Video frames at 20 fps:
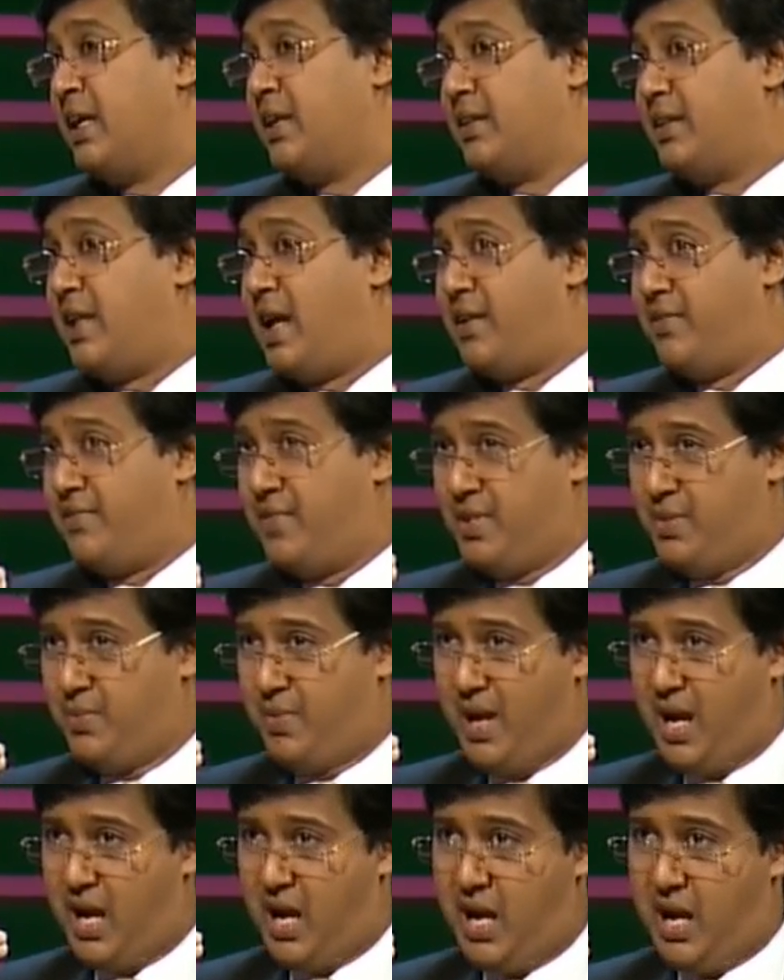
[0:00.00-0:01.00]
That was
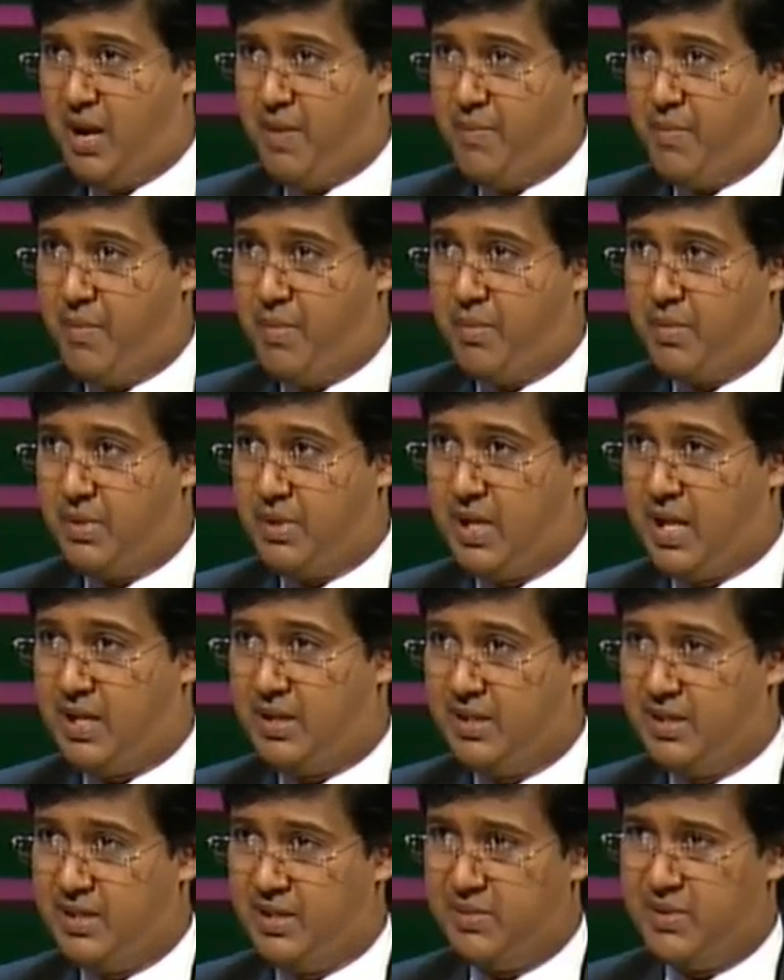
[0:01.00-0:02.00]
where
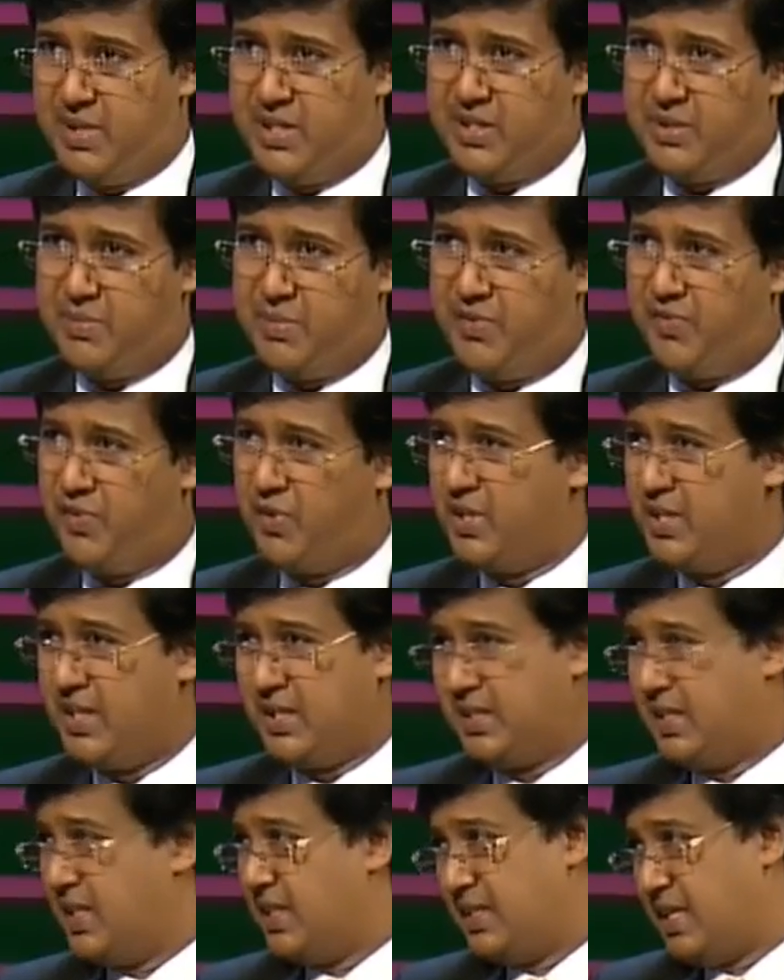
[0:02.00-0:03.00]
this is before the
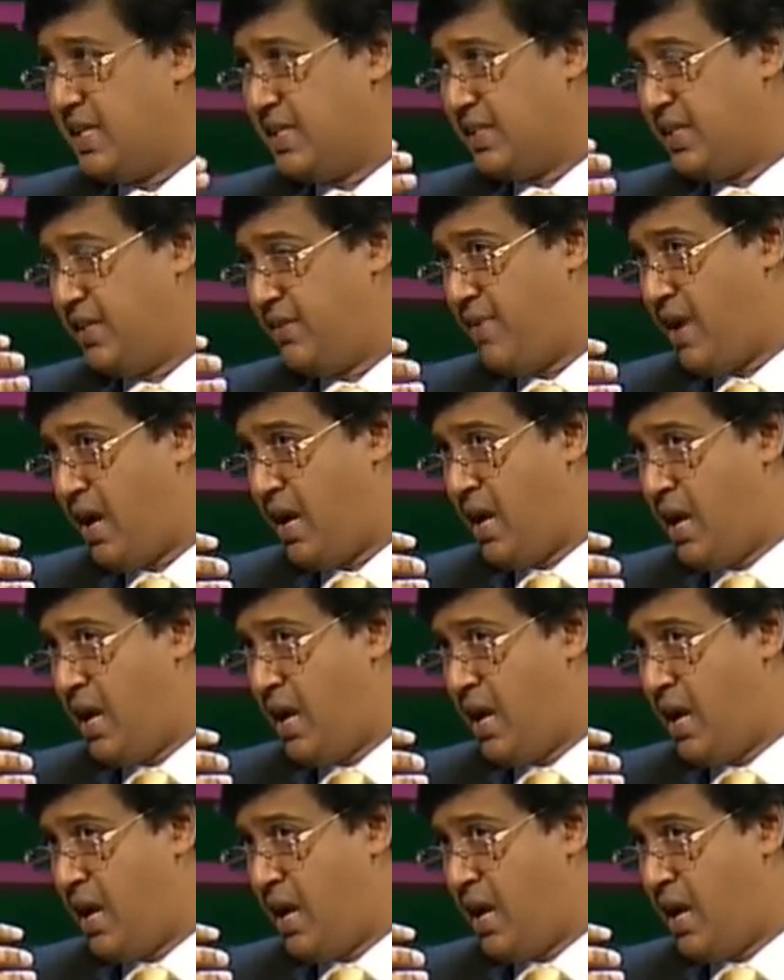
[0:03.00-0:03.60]
16th century,